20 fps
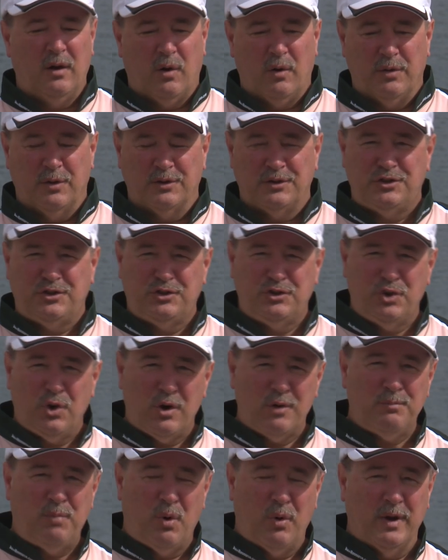or those
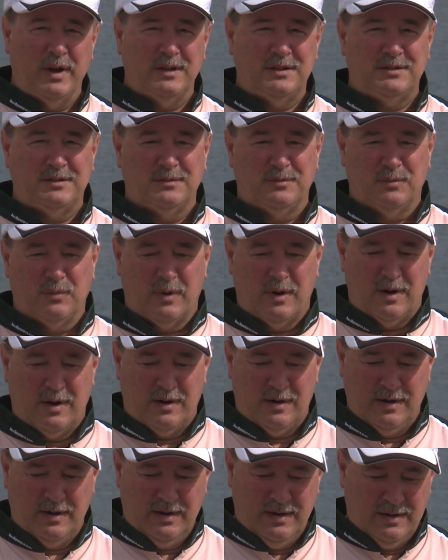choke points
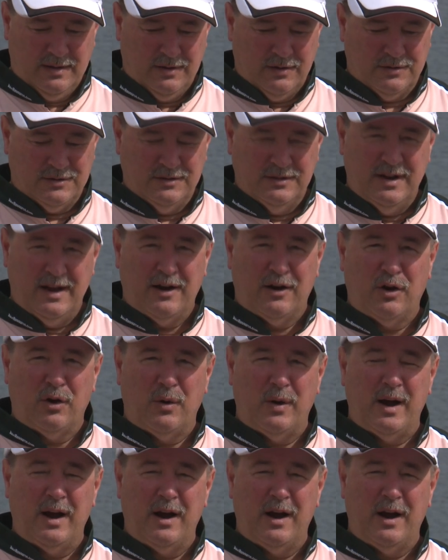where there's narrow